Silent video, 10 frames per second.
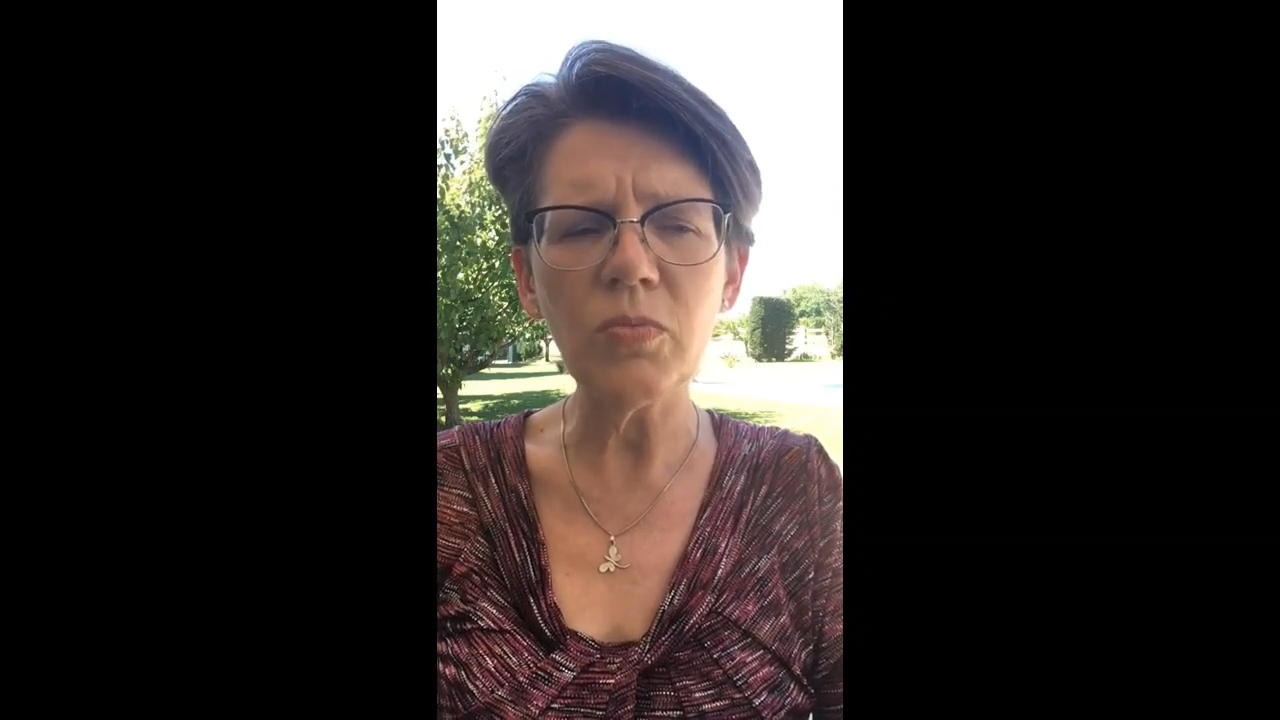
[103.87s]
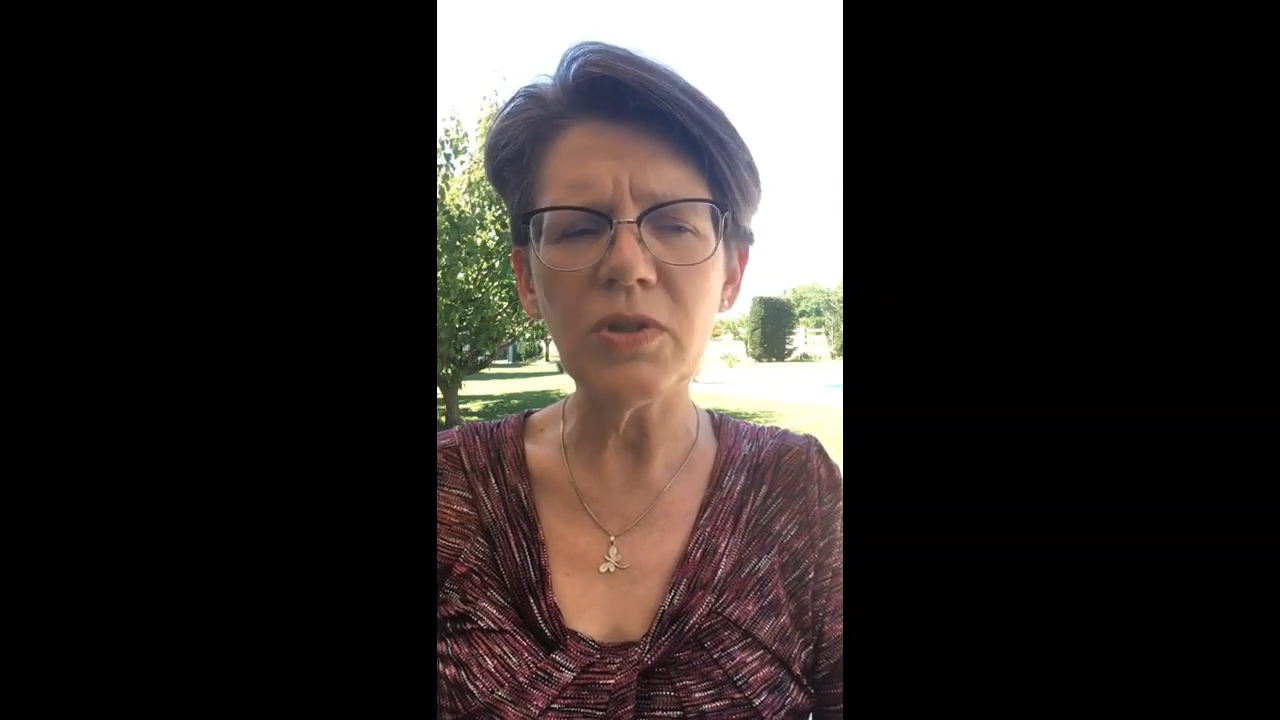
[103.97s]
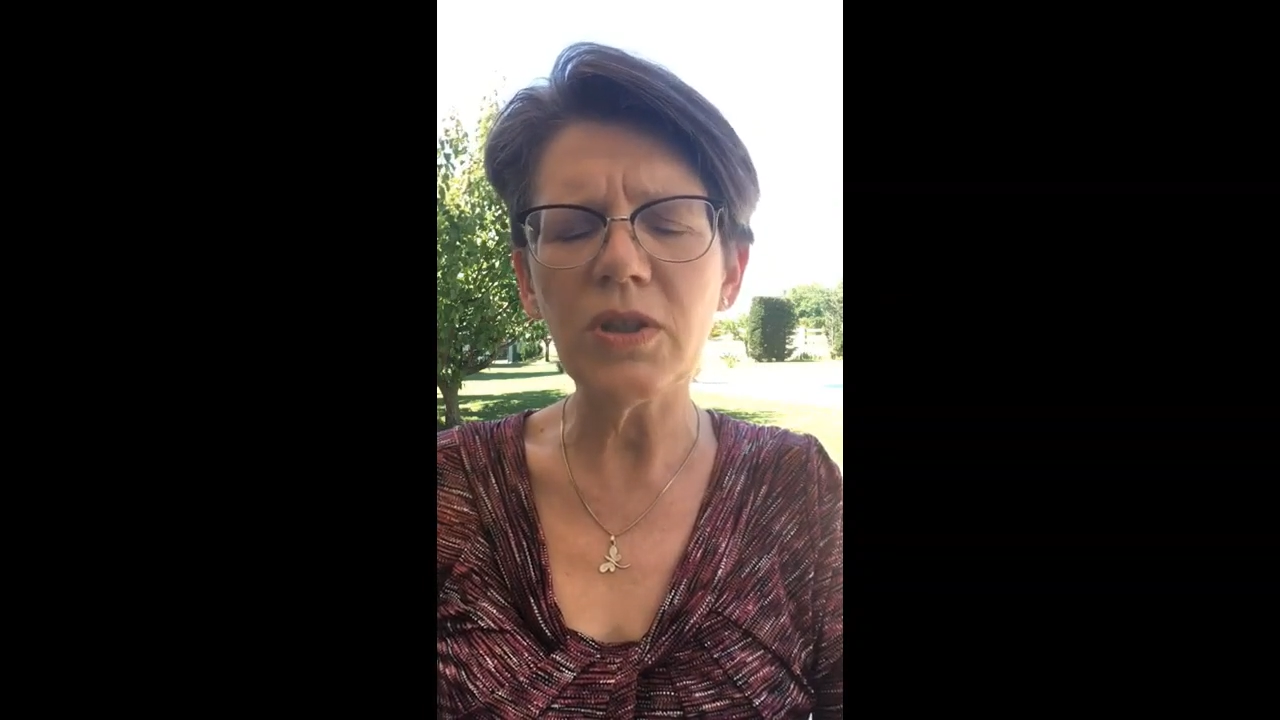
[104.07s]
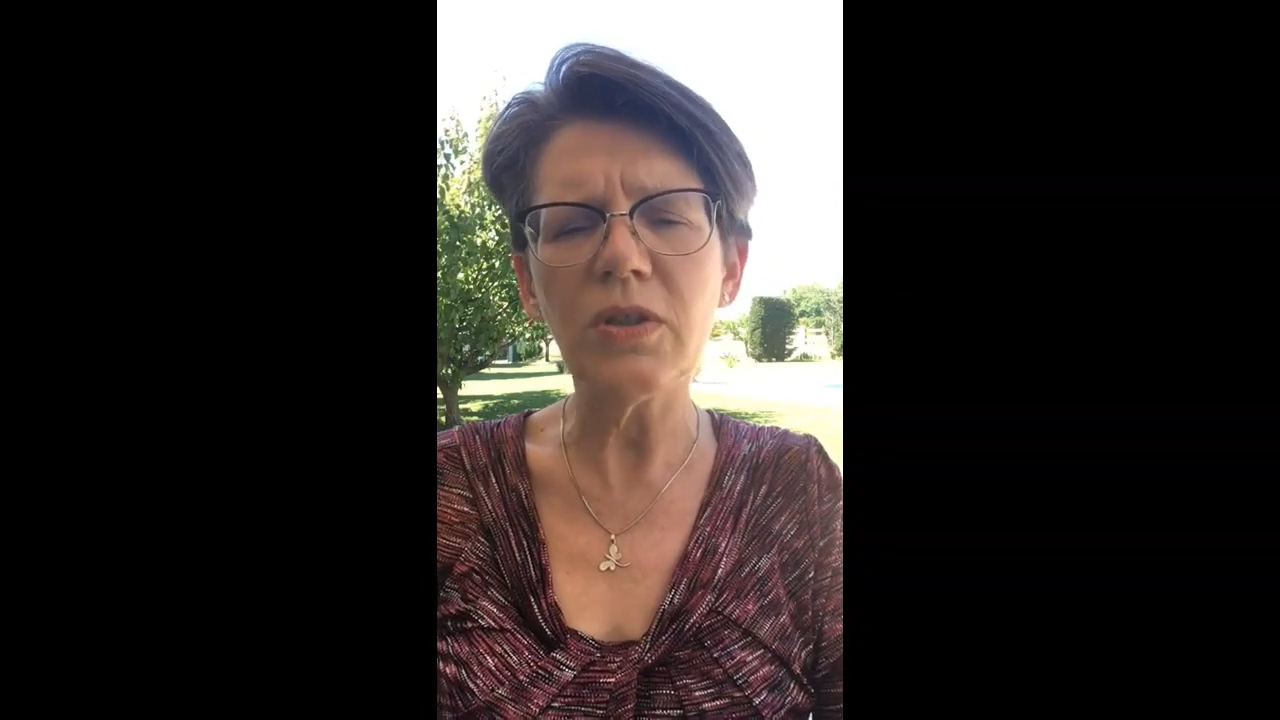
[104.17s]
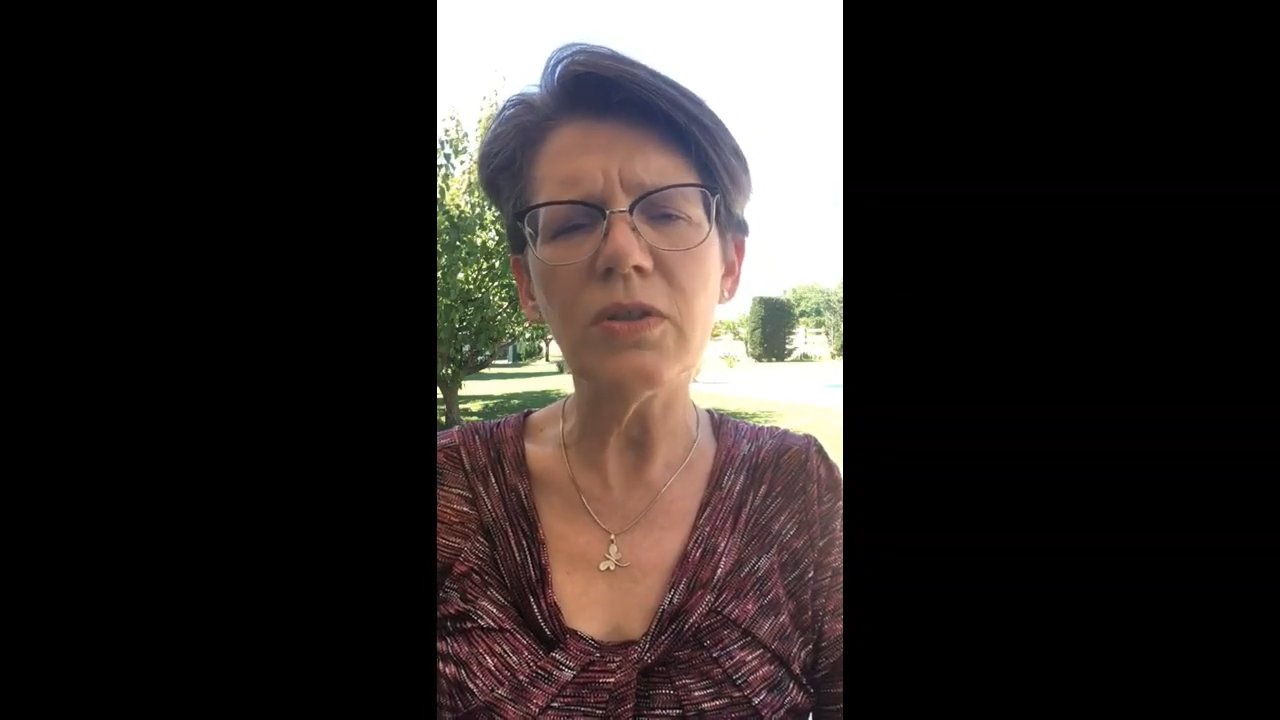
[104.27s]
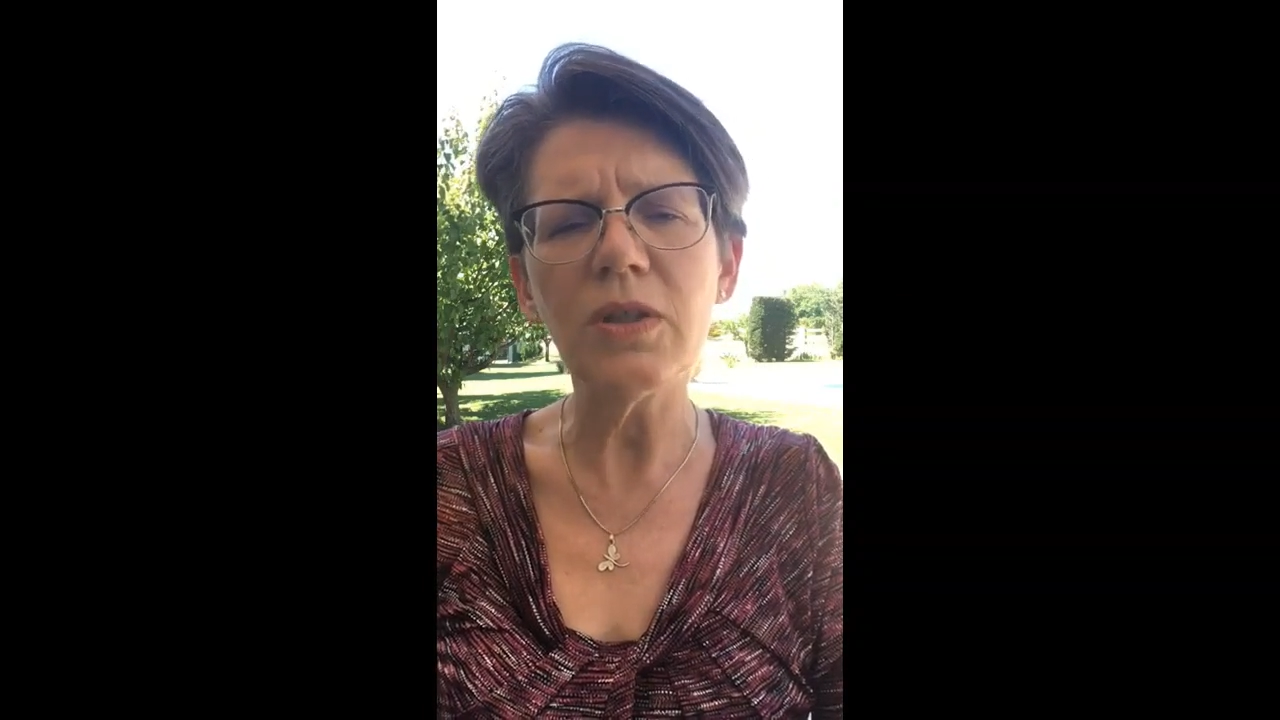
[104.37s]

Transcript: particular